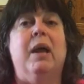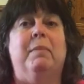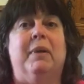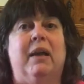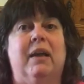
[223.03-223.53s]

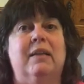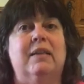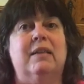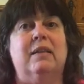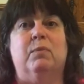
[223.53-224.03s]
because
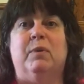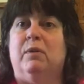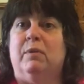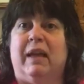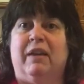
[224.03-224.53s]
we
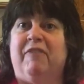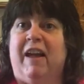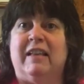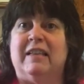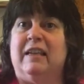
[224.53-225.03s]
don't like
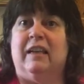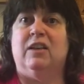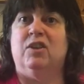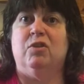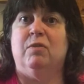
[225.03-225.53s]
fats
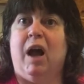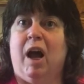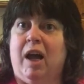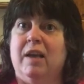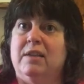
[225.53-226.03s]
getting too
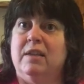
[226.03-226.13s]
hot